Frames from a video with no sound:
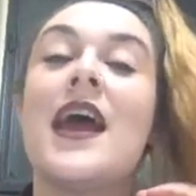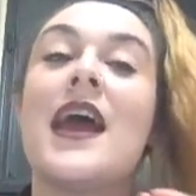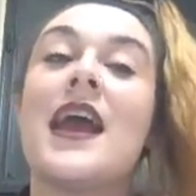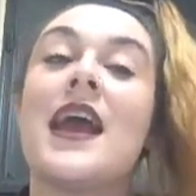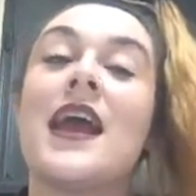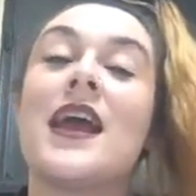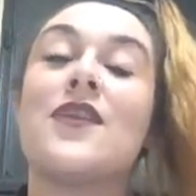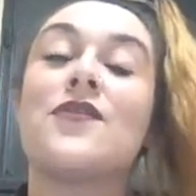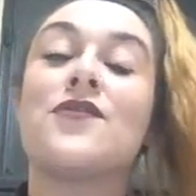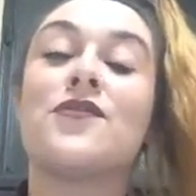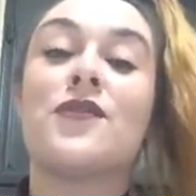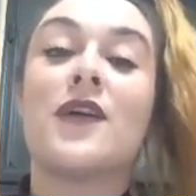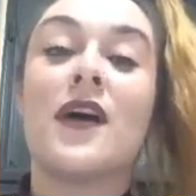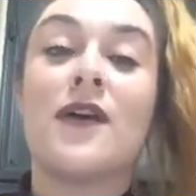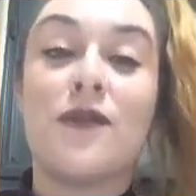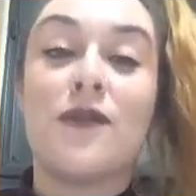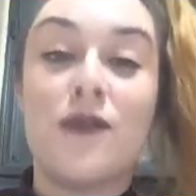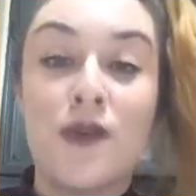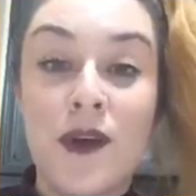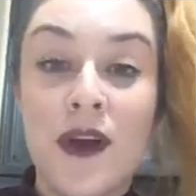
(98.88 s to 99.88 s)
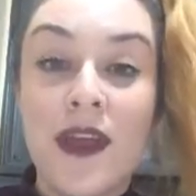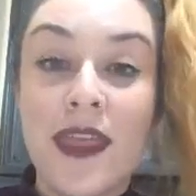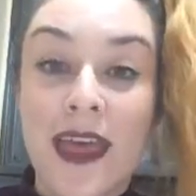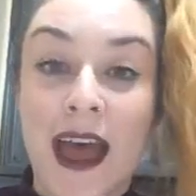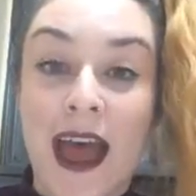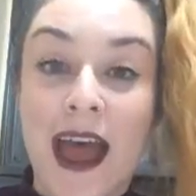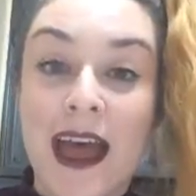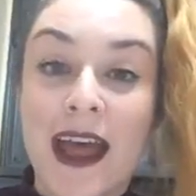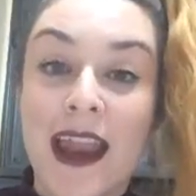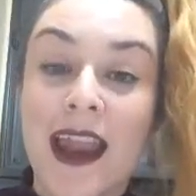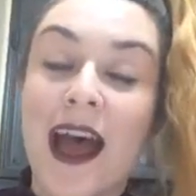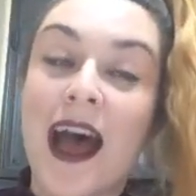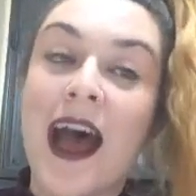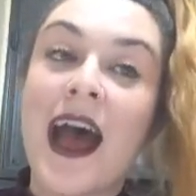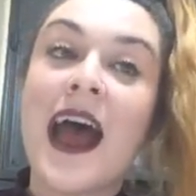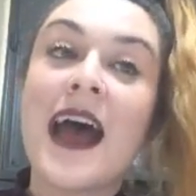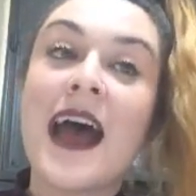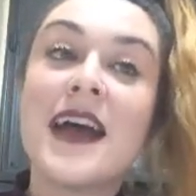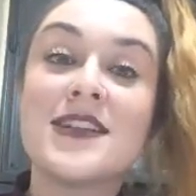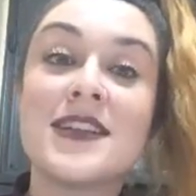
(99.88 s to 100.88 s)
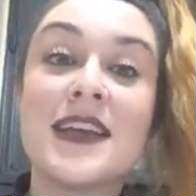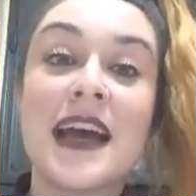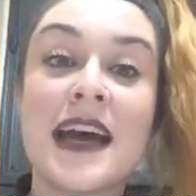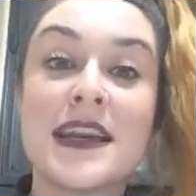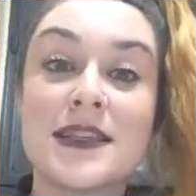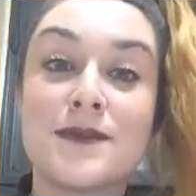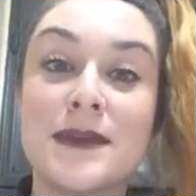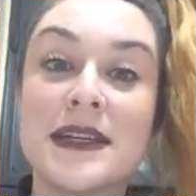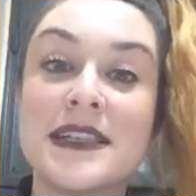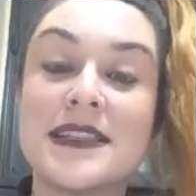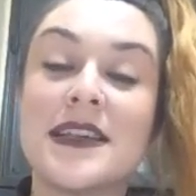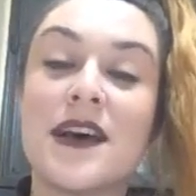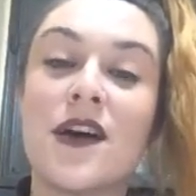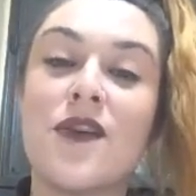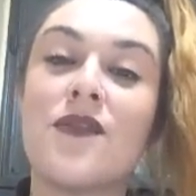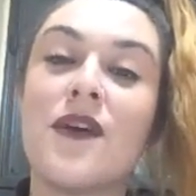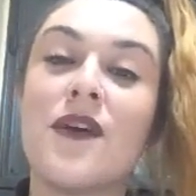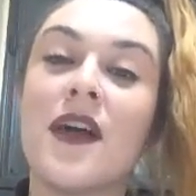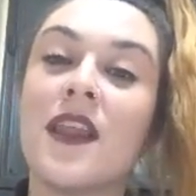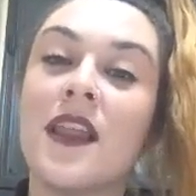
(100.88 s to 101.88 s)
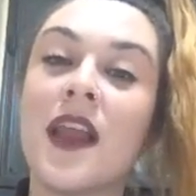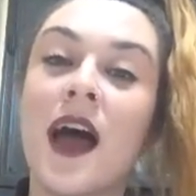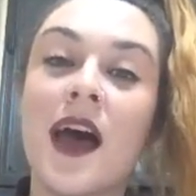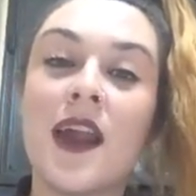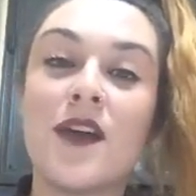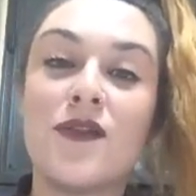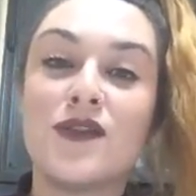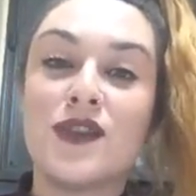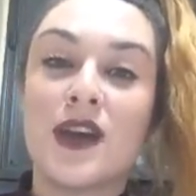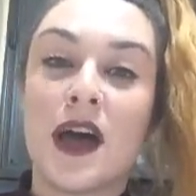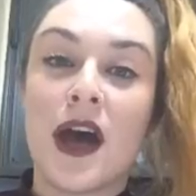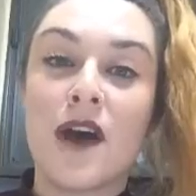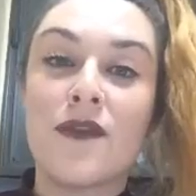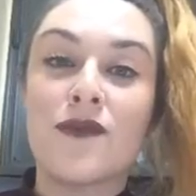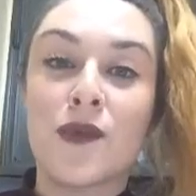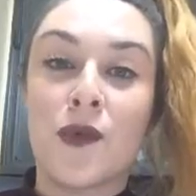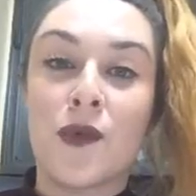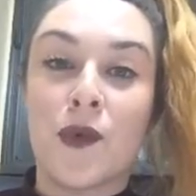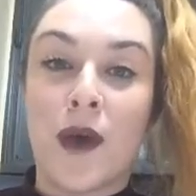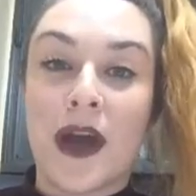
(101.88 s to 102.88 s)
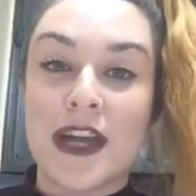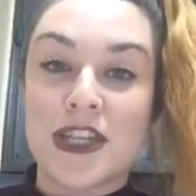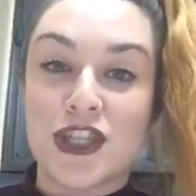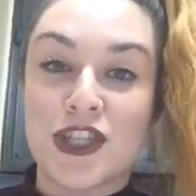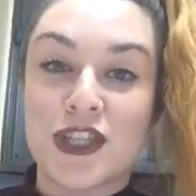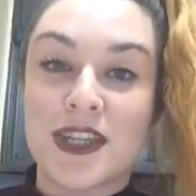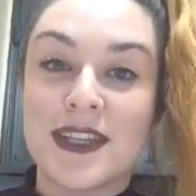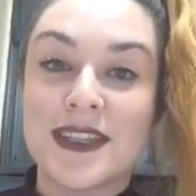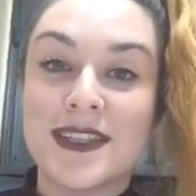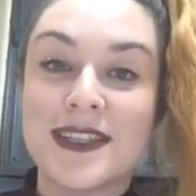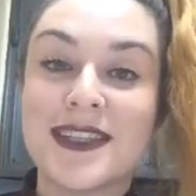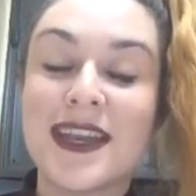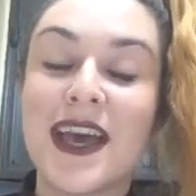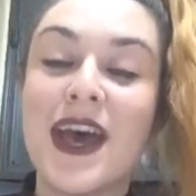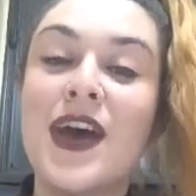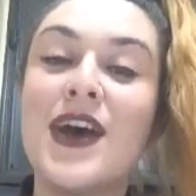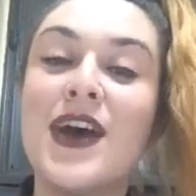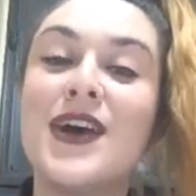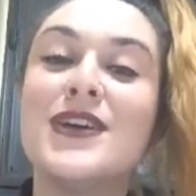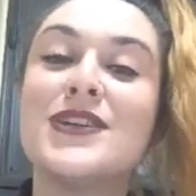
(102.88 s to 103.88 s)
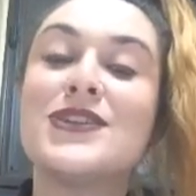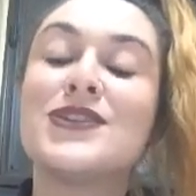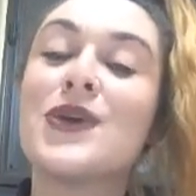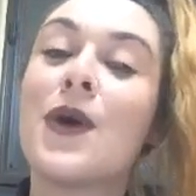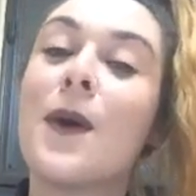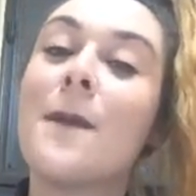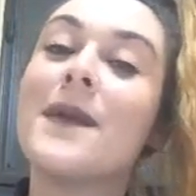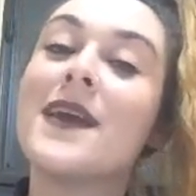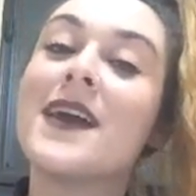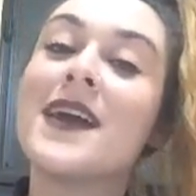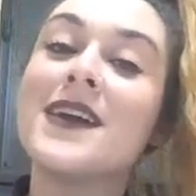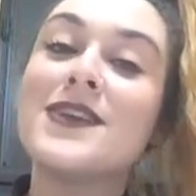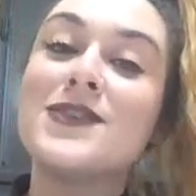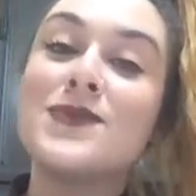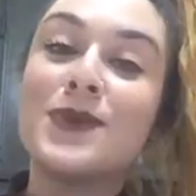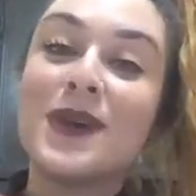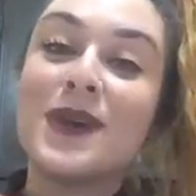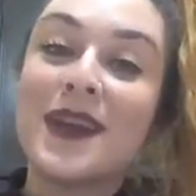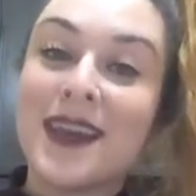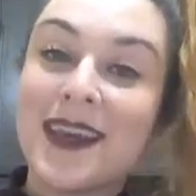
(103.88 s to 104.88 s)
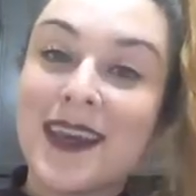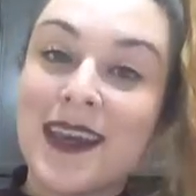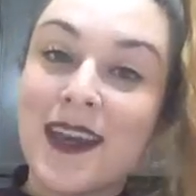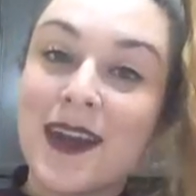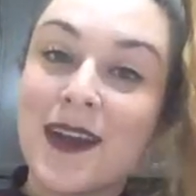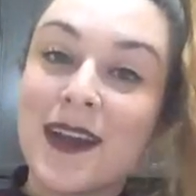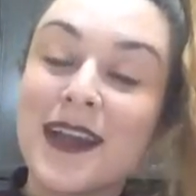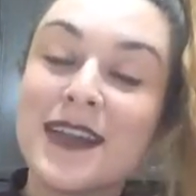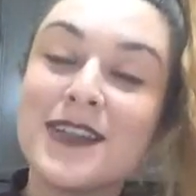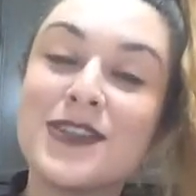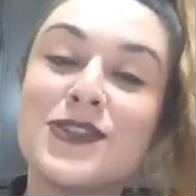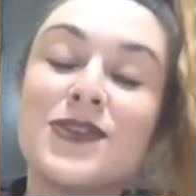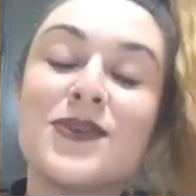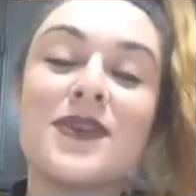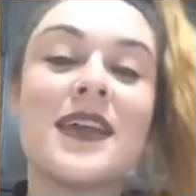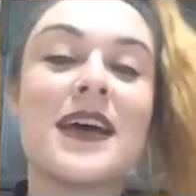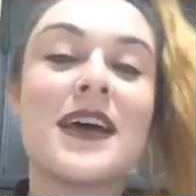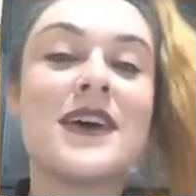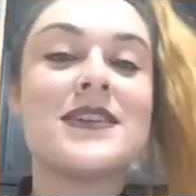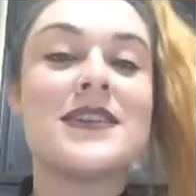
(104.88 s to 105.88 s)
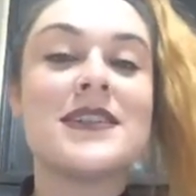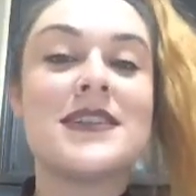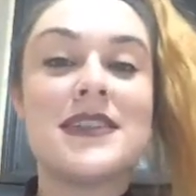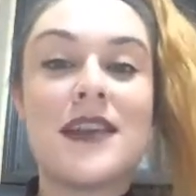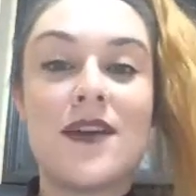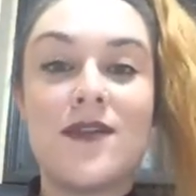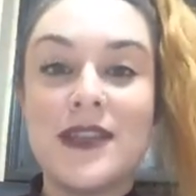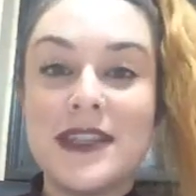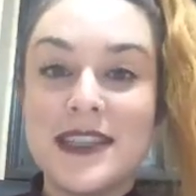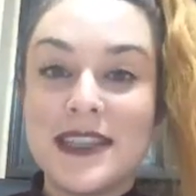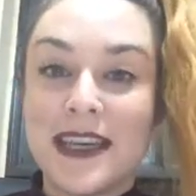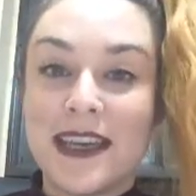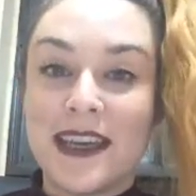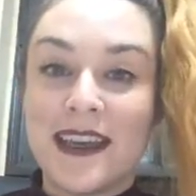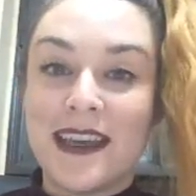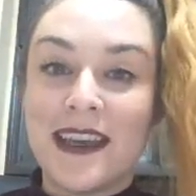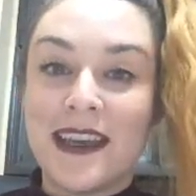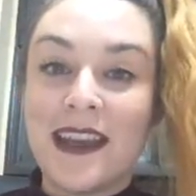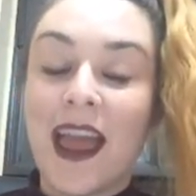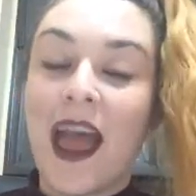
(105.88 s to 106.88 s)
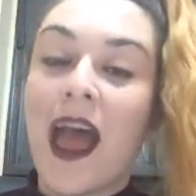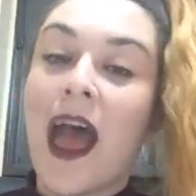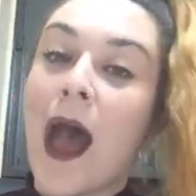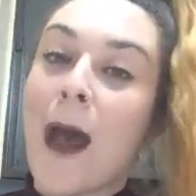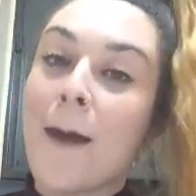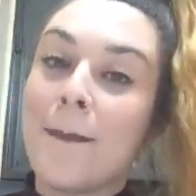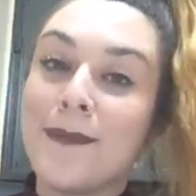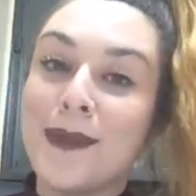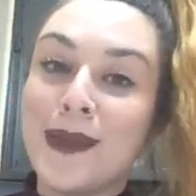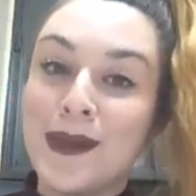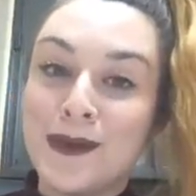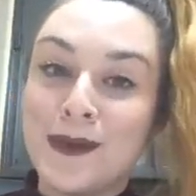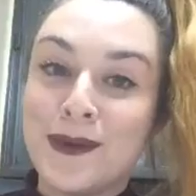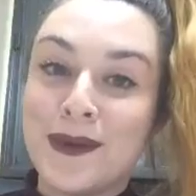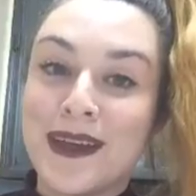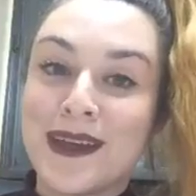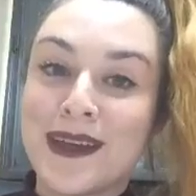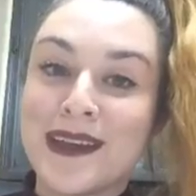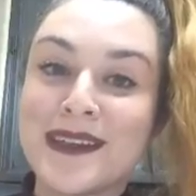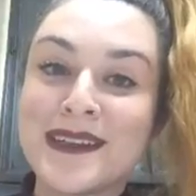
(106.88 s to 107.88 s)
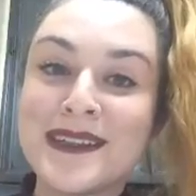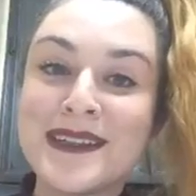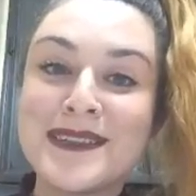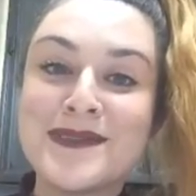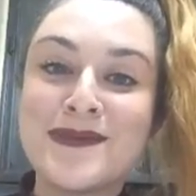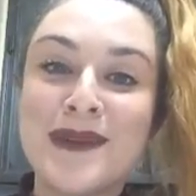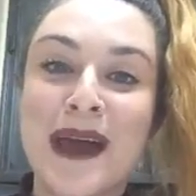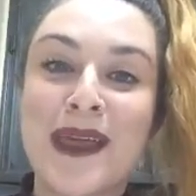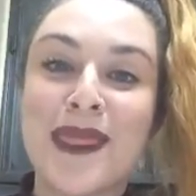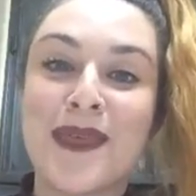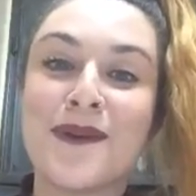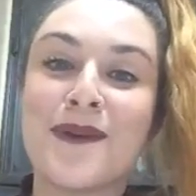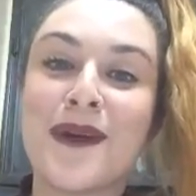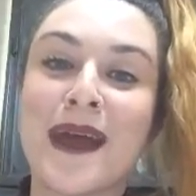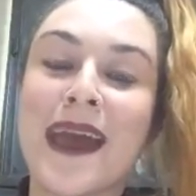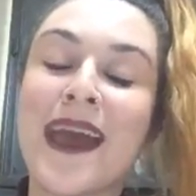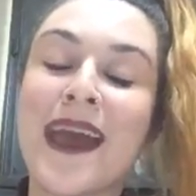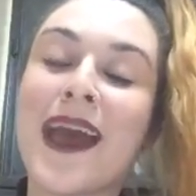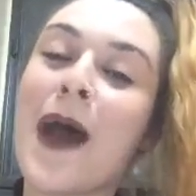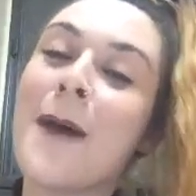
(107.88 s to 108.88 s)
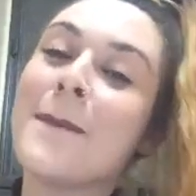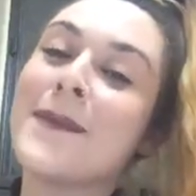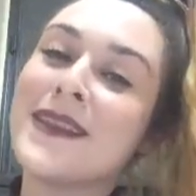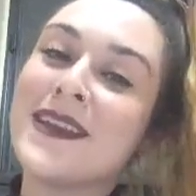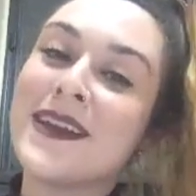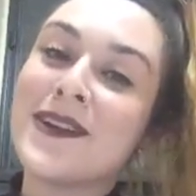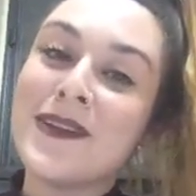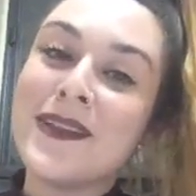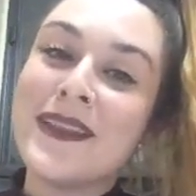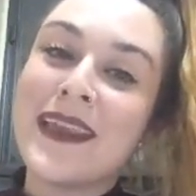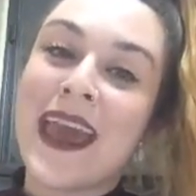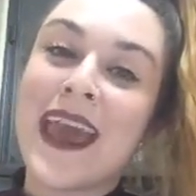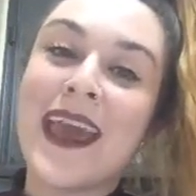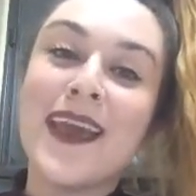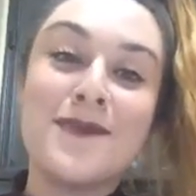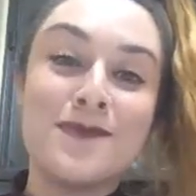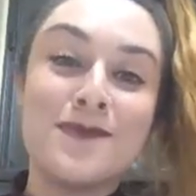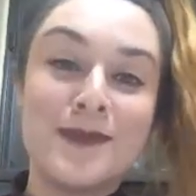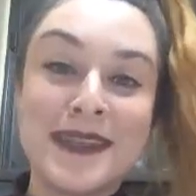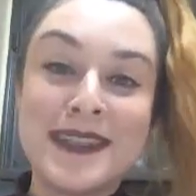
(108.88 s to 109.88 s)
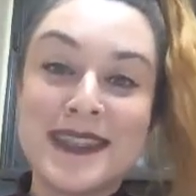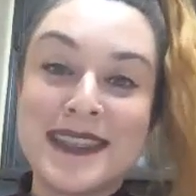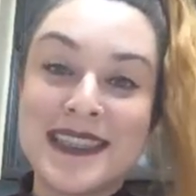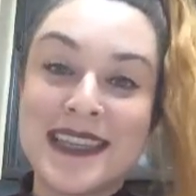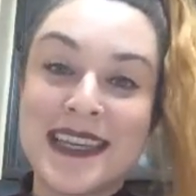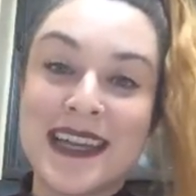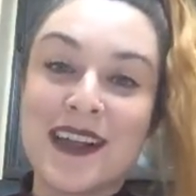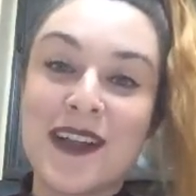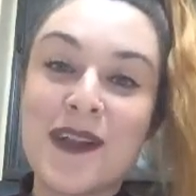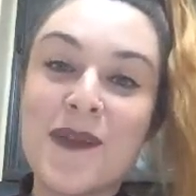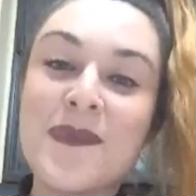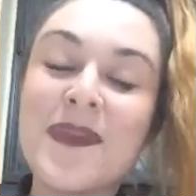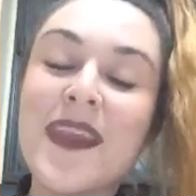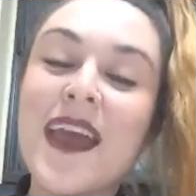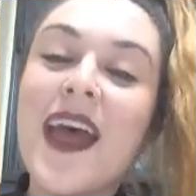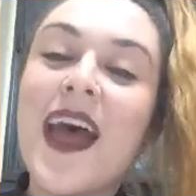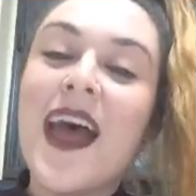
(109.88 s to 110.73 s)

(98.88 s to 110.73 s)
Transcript: And for that, I had to ask myself a lot of tough questions. So because we're here in 2017, Happy New Year's, by the way. I'm a little late, but still.